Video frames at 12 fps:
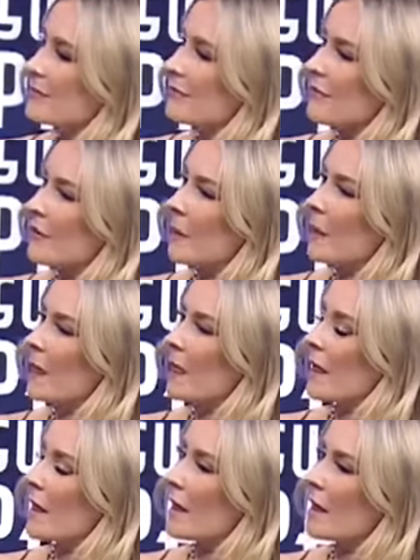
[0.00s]

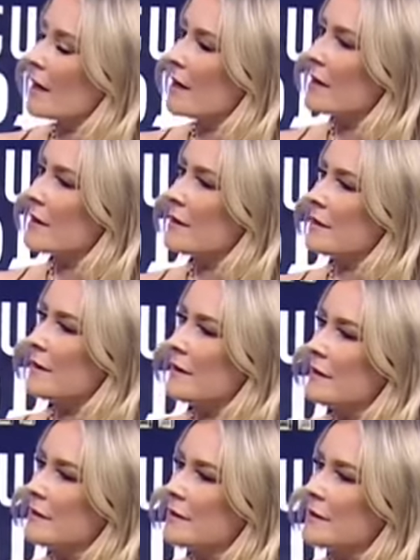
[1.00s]

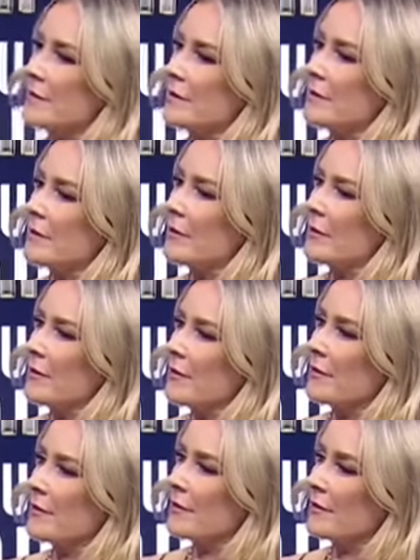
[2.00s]

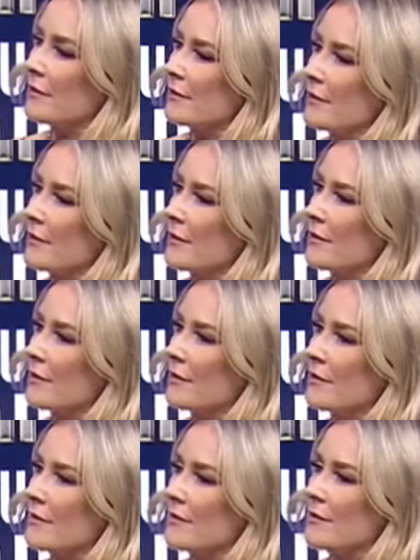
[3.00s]

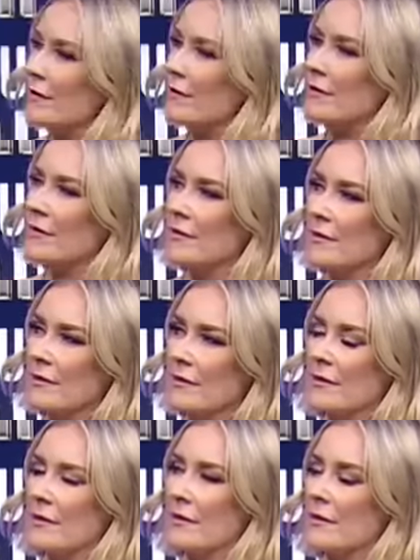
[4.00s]

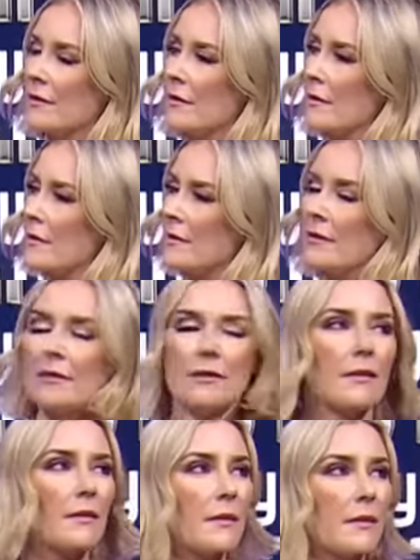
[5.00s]

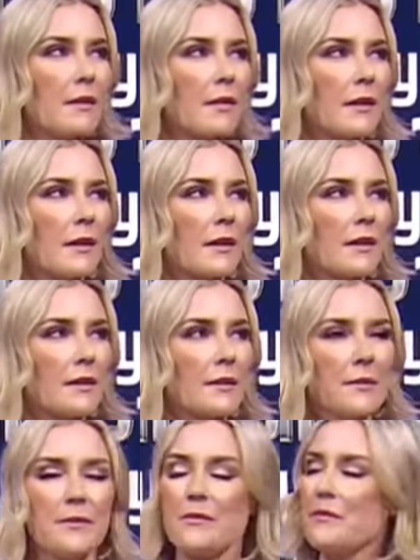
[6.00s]

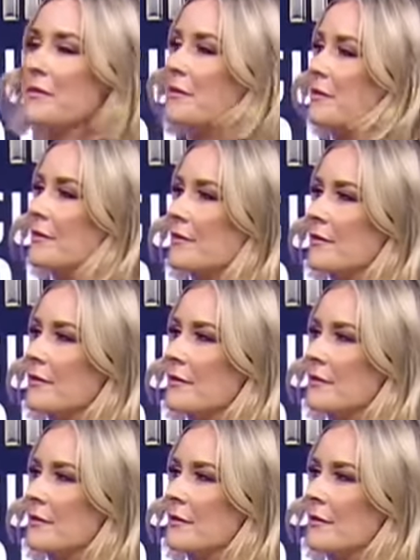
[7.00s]
[no speech]